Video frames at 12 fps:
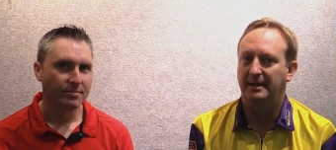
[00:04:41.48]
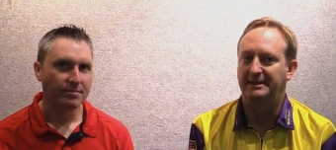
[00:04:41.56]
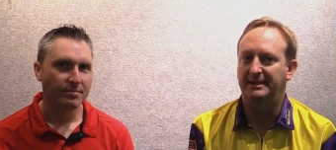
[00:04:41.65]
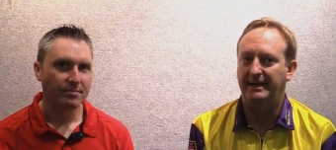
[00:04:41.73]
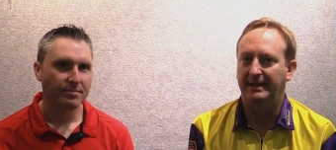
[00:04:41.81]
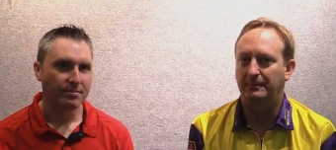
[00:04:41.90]

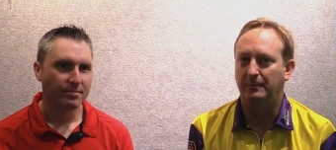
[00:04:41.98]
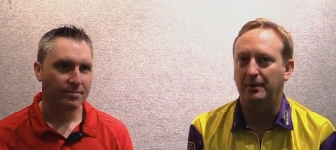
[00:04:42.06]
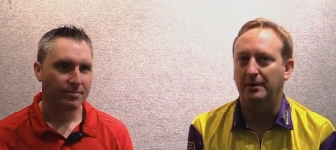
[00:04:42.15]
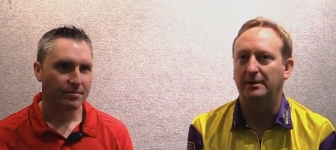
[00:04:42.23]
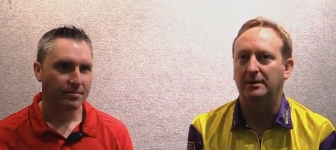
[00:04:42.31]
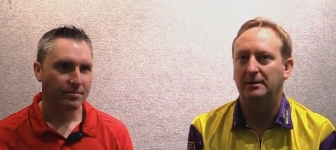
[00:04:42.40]

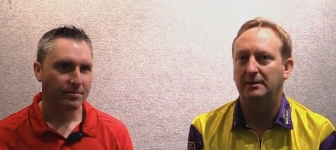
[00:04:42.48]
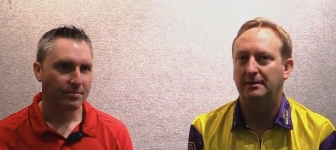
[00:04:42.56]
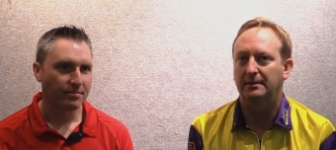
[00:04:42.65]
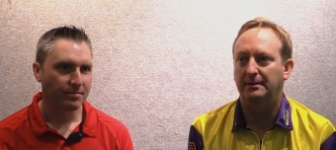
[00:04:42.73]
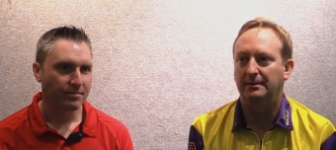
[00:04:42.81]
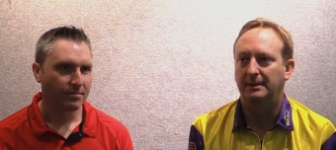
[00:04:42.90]
Speaker 1: 1981,
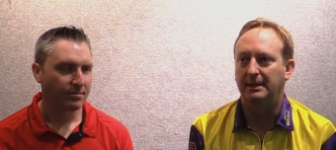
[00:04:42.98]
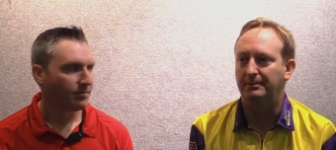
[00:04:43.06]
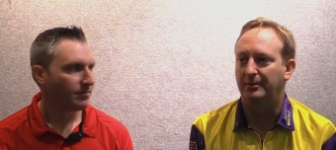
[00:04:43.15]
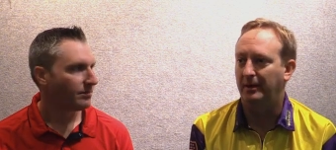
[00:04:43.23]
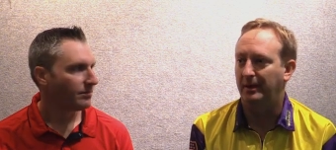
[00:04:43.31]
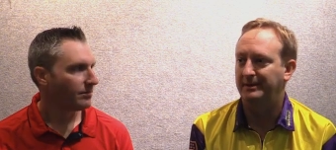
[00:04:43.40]
he
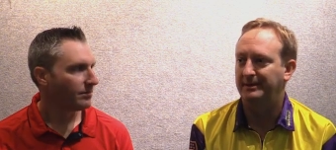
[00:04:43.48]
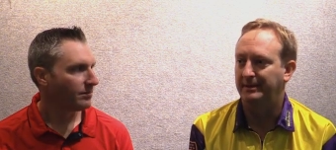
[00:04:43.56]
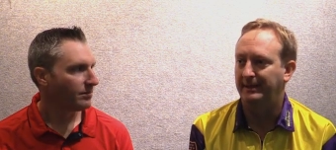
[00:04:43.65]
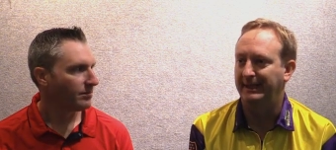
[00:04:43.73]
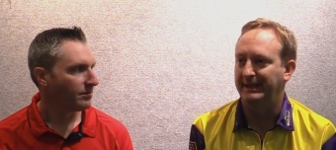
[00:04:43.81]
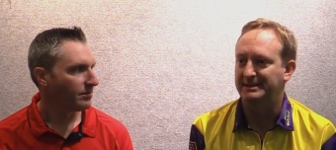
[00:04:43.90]
bought
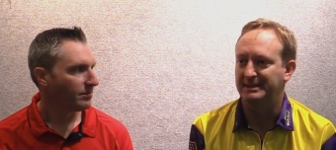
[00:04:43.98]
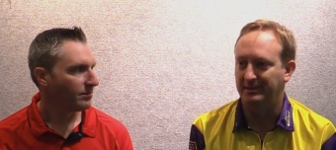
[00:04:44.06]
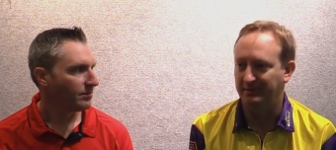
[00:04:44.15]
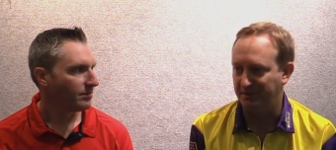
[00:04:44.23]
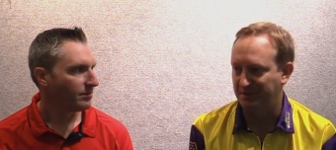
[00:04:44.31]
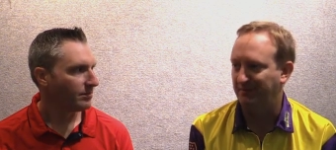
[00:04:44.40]
a
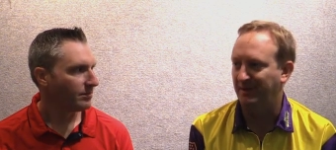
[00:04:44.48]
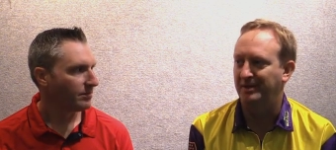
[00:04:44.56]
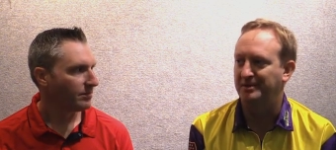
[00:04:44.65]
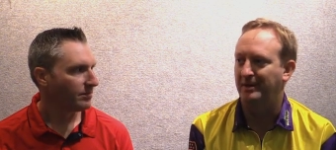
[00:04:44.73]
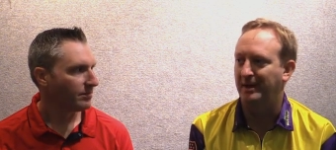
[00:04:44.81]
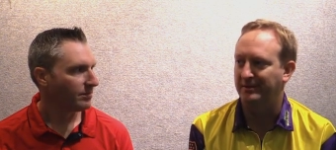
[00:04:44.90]
single engine
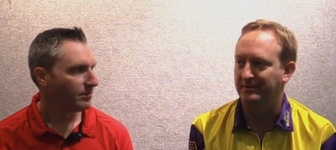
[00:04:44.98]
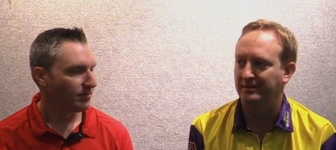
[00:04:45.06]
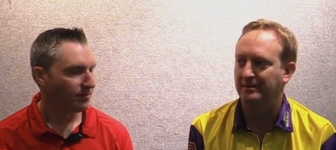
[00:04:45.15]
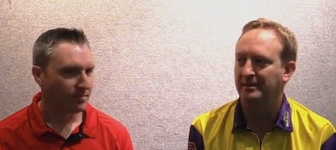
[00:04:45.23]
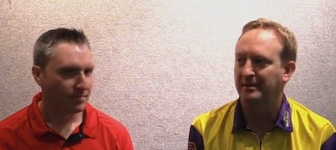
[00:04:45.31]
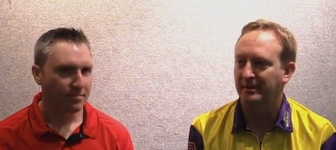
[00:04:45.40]
mod tractor
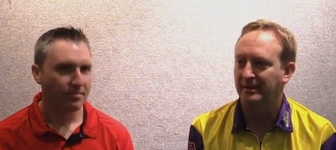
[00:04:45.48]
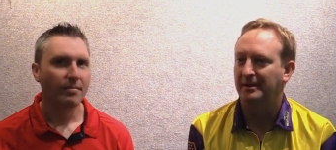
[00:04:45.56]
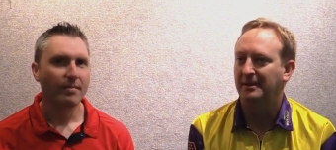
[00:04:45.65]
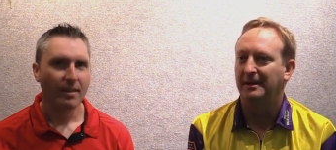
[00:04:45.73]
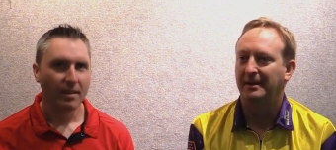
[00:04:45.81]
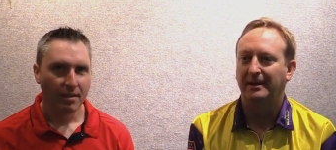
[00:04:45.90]

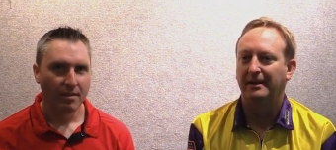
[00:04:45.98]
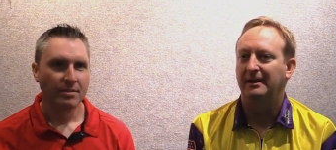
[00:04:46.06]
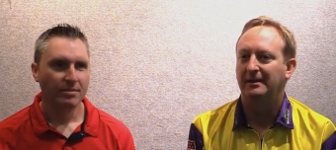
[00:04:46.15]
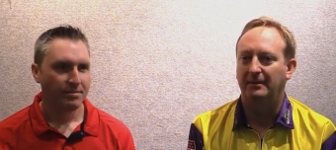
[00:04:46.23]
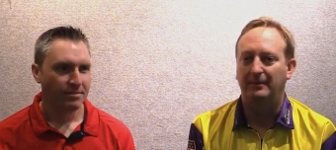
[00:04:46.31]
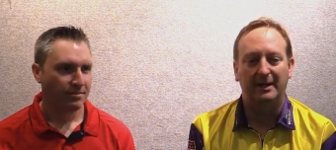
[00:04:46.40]

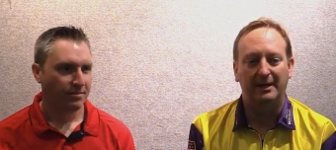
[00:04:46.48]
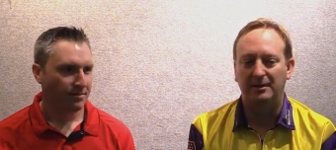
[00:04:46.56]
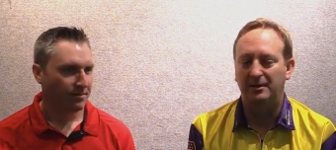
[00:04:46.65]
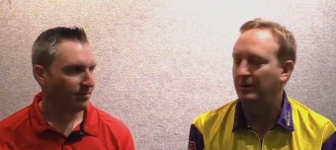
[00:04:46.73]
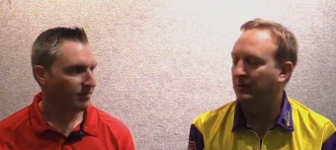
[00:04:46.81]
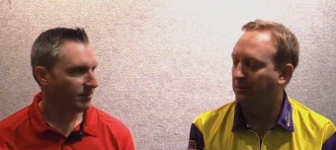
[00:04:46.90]
we had
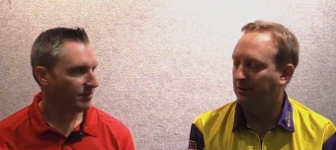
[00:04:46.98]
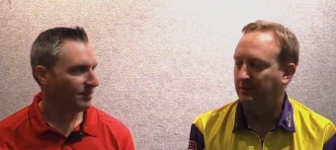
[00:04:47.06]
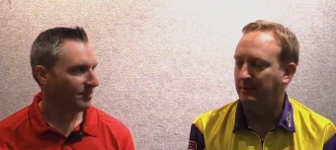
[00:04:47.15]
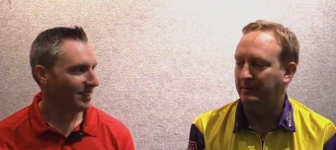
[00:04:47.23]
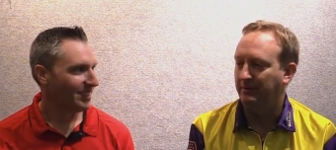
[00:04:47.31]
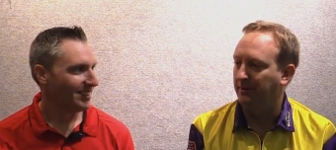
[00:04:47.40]
no clue
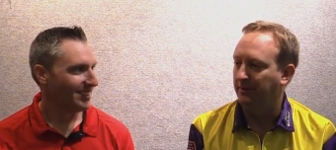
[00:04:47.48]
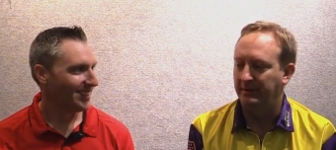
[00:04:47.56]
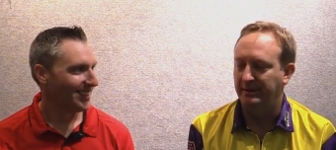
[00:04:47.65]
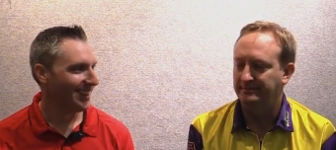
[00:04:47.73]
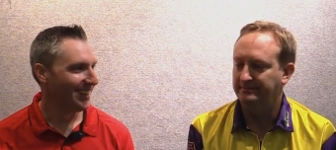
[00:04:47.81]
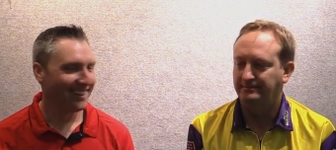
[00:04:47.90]
what we were
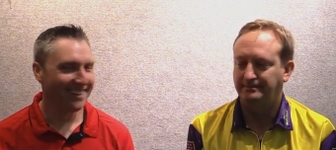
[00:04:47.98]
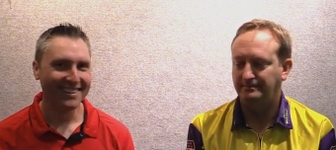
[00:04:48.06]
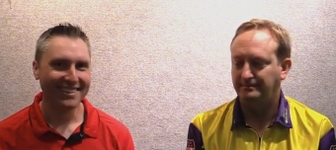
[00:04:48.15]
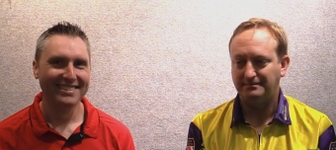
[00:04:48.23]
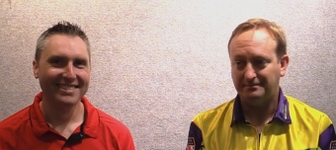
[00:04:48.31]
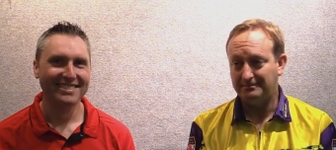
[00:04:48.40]
doing.
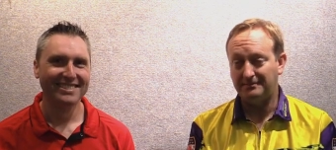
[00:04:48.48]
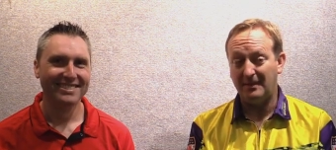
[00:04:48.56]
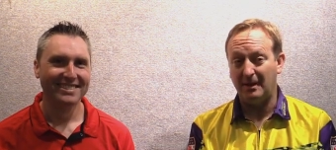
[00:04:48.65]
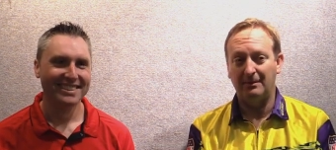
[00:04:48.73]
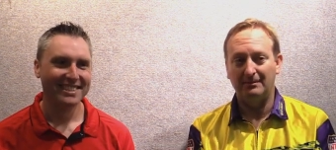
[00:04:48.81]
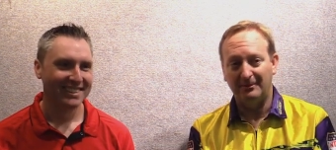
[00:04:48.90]

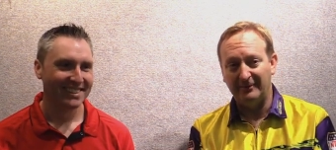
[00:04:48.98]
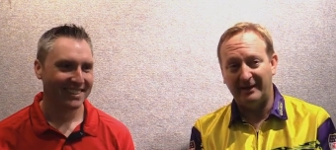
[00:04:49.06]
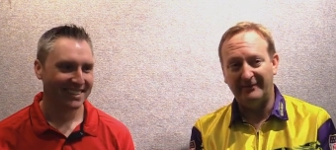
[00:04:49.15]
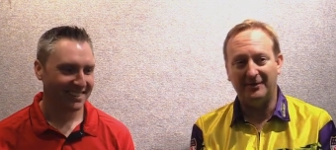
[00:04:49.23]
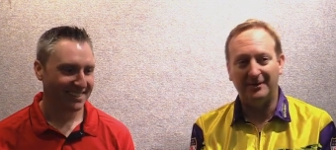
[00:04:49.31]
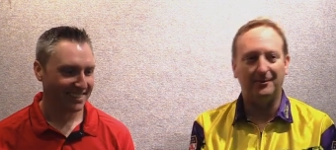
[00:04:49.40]
I remember
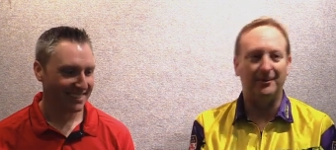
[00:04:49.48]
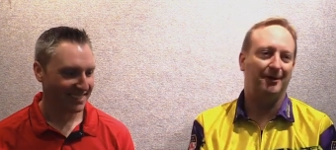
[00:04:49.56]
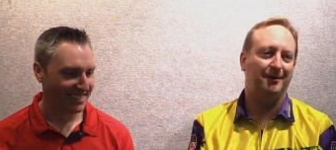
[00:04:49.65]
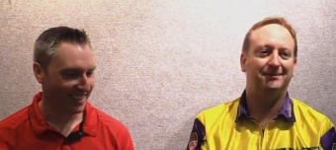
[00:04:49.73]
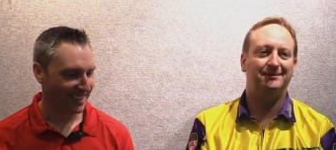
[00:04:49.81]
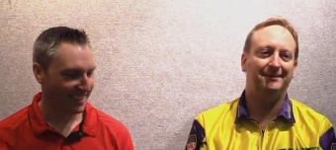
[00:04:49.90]
that very
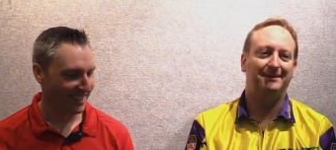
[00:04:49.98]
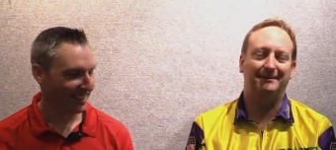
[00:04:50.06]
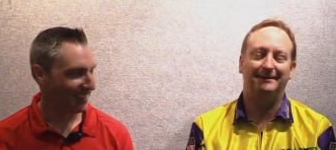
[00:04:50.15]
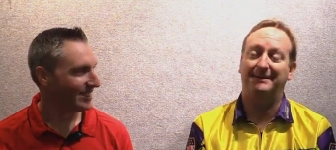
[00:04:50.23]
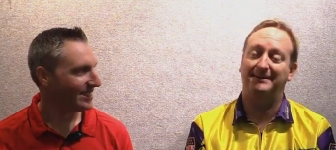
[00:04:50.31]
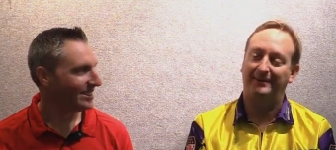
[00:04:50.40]
well.
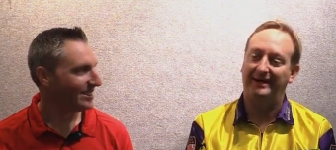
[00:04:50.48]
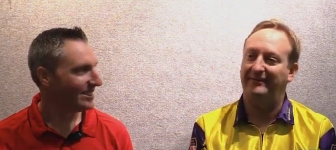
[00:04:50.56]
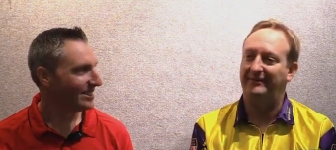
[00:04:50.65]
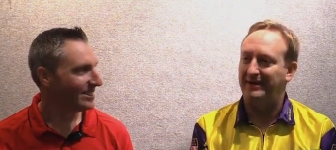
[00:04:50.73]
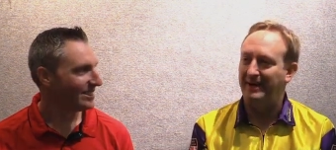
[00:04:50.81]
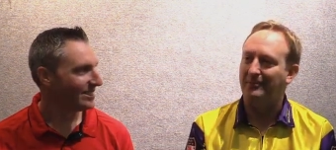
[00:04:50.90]
Not that we
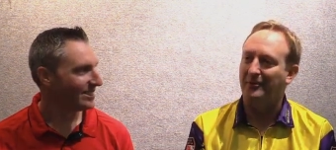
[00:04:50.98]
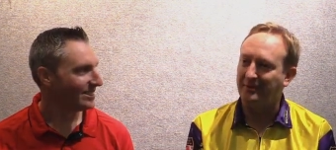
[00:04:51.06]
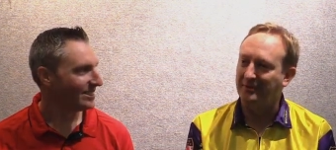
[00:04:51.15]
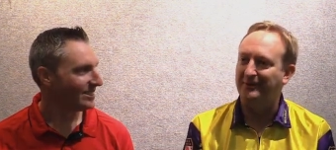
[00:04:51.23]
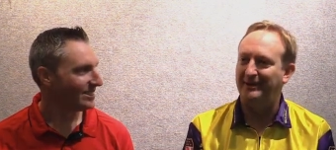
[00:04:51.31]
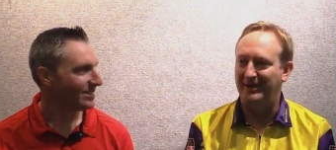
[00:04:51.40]
have a lot more
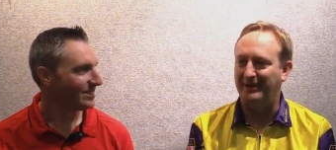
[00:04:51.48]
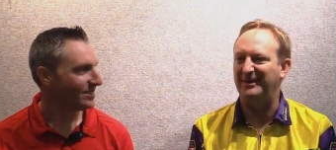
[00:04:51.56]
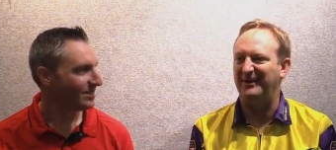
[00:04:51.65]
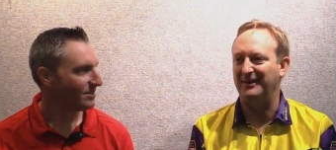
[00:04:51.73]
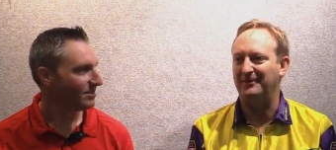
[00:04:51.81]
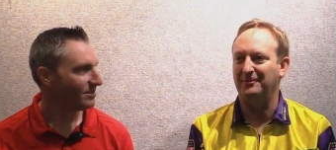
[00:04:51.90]
clue now,
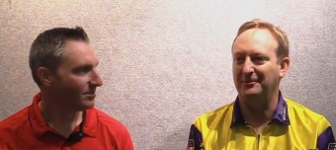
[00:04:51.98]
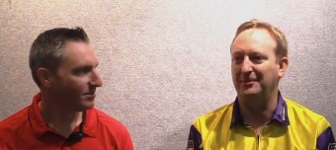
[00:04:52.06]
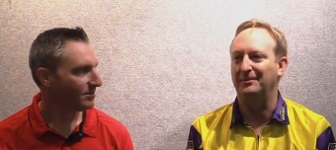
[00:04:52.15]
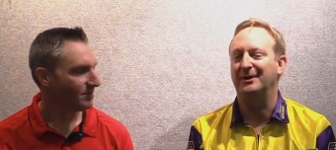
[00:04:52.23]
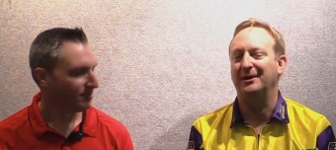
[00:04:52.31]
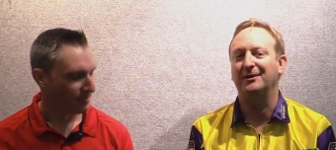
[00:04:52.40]
but I think we're a
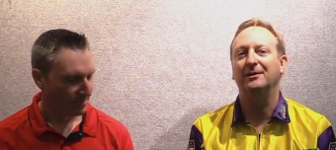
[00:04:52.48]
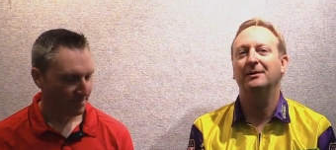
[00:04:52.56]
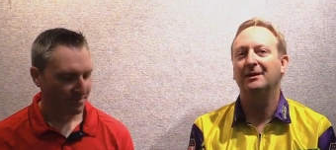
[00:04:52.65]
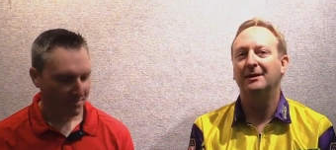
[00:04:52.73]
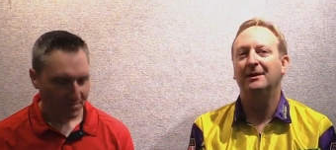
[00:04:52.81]
little better.